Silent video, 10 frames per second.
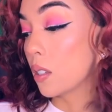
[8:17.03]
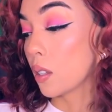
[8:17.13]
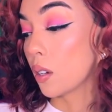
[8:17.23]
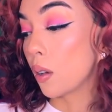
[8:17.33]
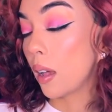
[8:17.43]

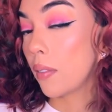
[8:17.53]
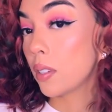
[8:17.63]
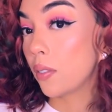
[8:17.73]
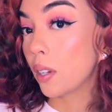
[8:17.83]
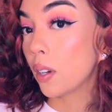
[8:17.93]
So now I have
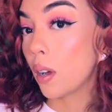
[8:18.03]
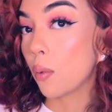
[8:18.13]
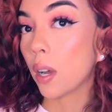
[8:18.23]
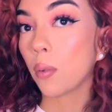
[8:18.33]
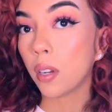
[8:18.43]
to figure out
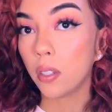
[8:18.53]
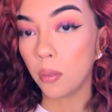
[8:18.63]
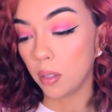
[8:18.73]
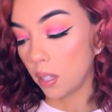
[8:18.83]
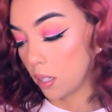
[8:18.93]
what I wanna
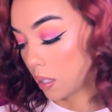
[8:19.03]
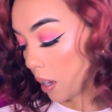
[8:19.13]
do with this